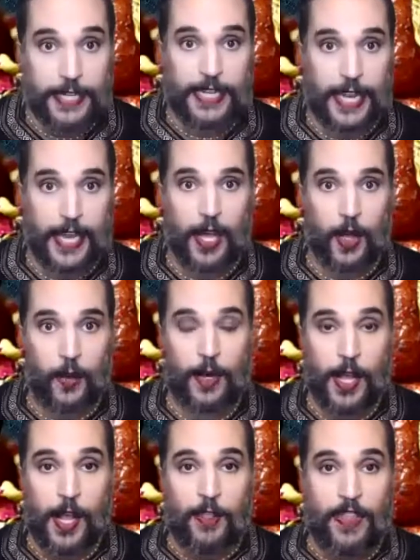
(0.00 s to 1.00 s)
down
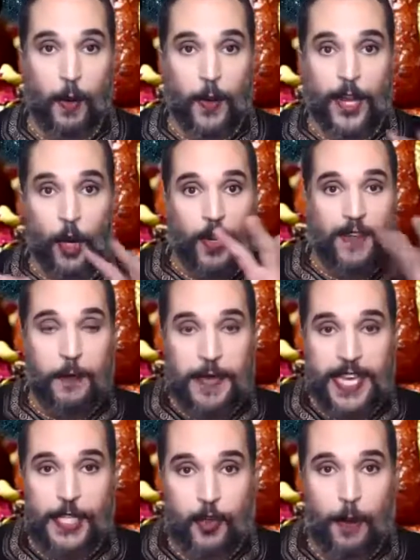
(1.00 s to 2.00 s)
that we don't even
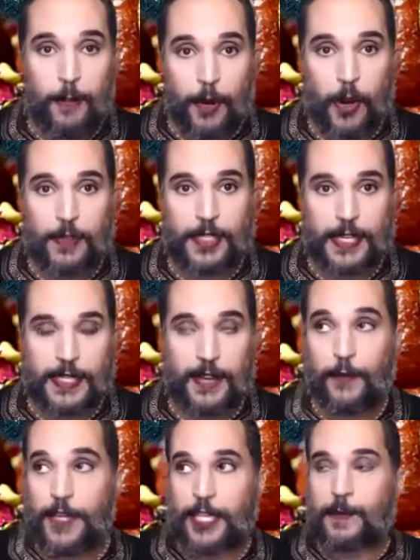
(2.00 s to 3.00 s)
begin to approach that
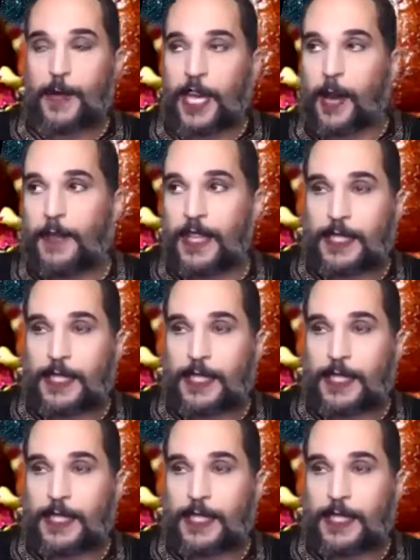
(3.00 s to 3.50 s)
stuff, we just become this